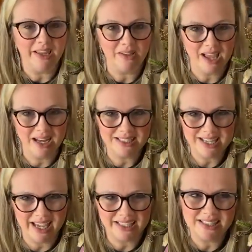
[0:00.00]
it kind
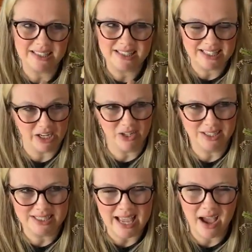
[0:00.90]
of takes the
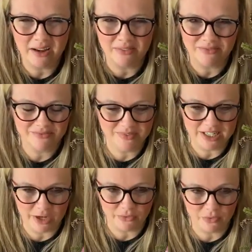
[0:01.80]
scariness out of,
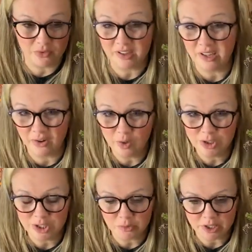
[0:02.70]
for the younger
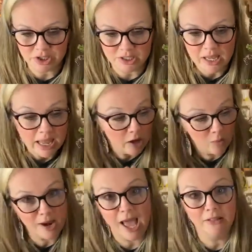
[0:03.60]
generation.
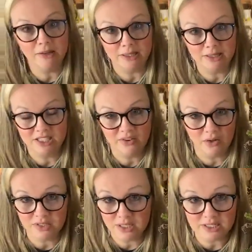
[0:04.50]
When I look at these
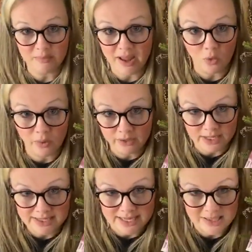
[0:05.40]
photos, it doesn't matter where
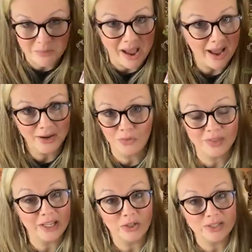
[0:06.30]
I see them. I don't
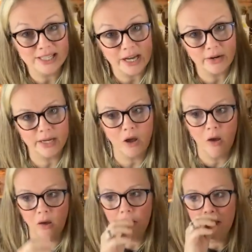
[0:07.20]
think they're scary at
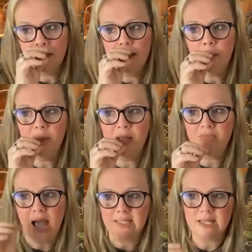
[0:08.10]
all. But
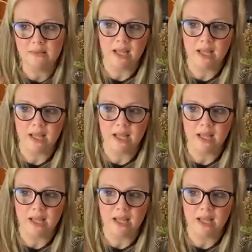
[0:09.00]
that's